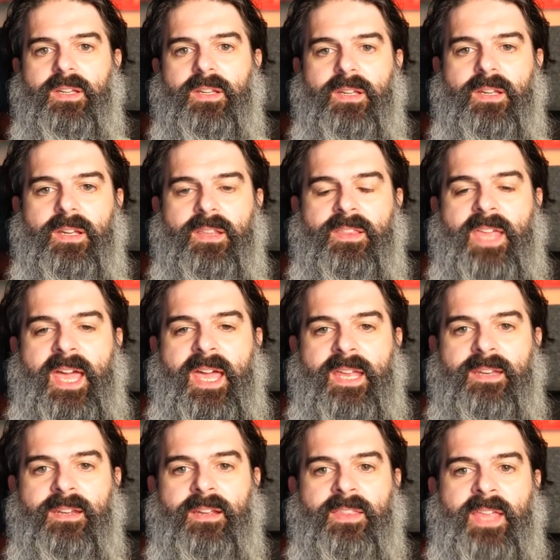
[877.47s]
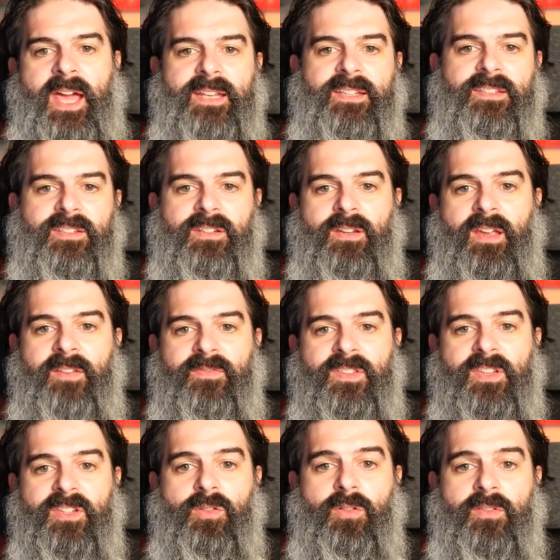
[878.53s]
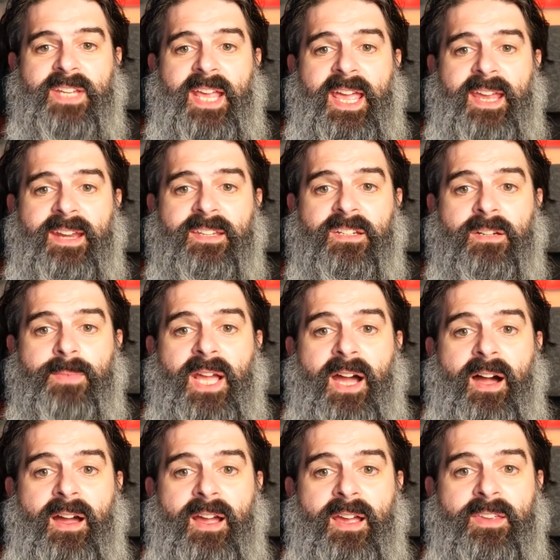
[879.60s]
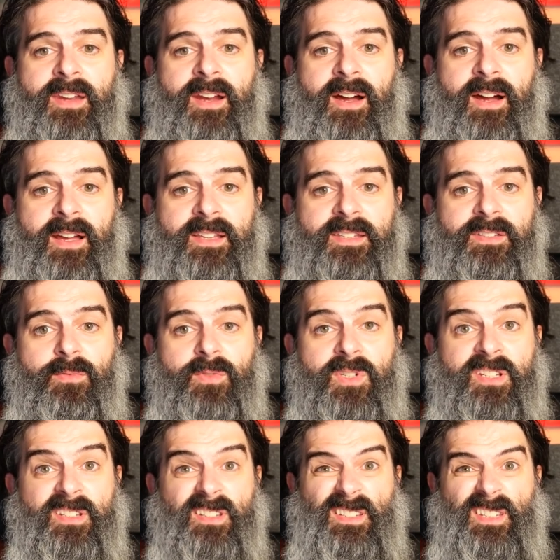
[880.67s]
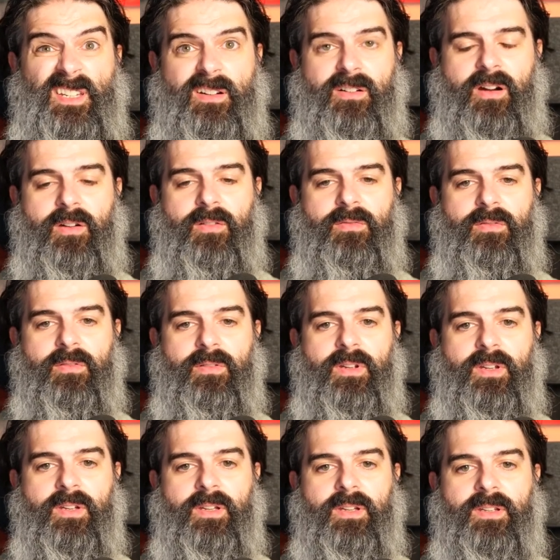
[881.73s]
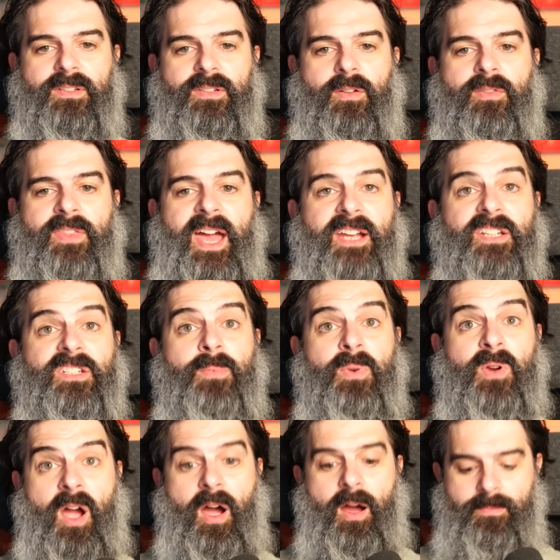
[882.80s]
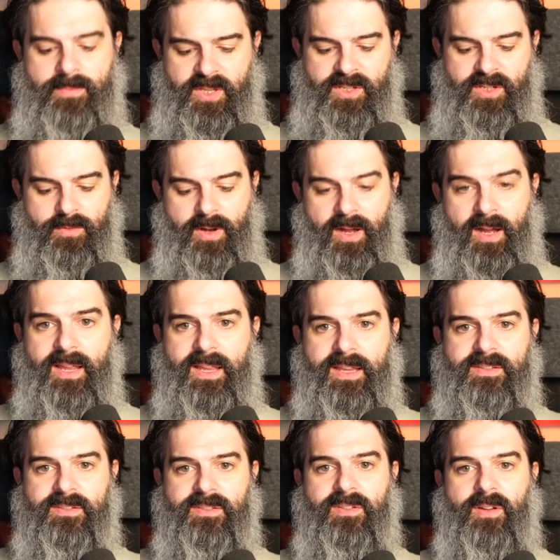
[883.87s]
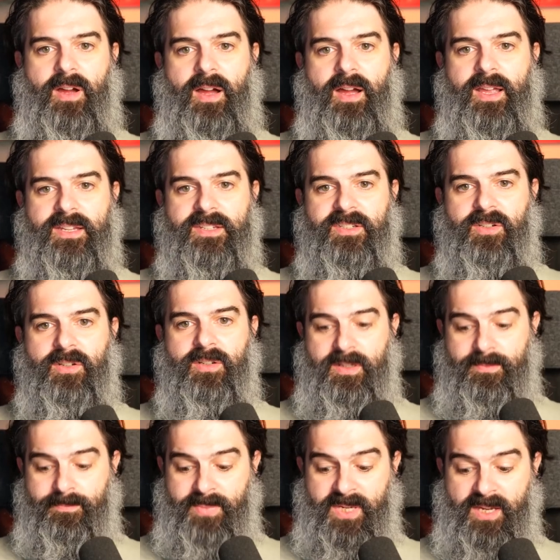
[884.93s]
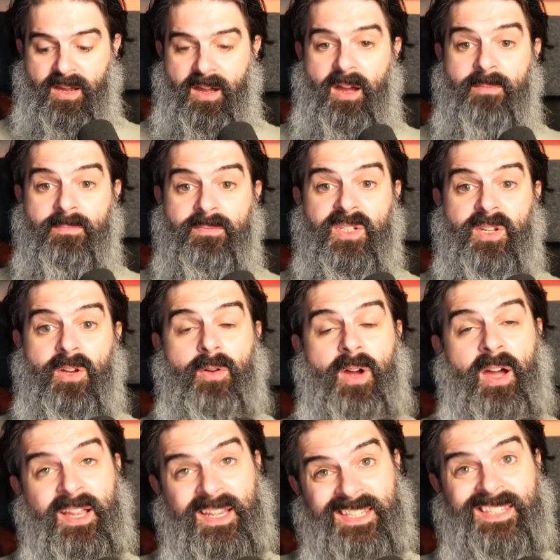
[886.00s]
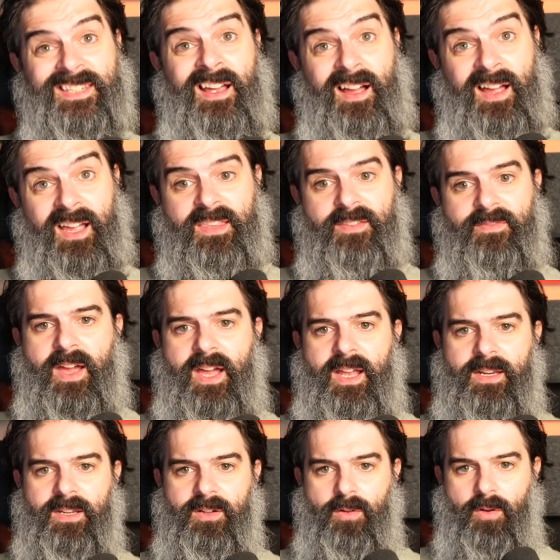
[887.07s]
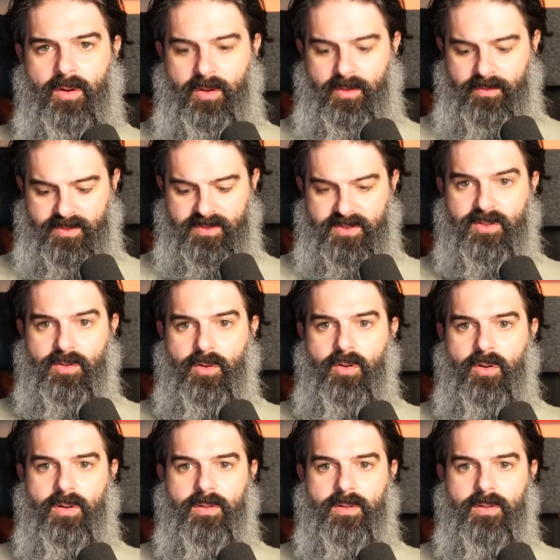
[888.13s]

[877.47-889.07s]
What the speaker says: then if the score of 10 is going to be higher than highest, which is 0. So that should become the new highest. So highest should become, so I assign the value of score.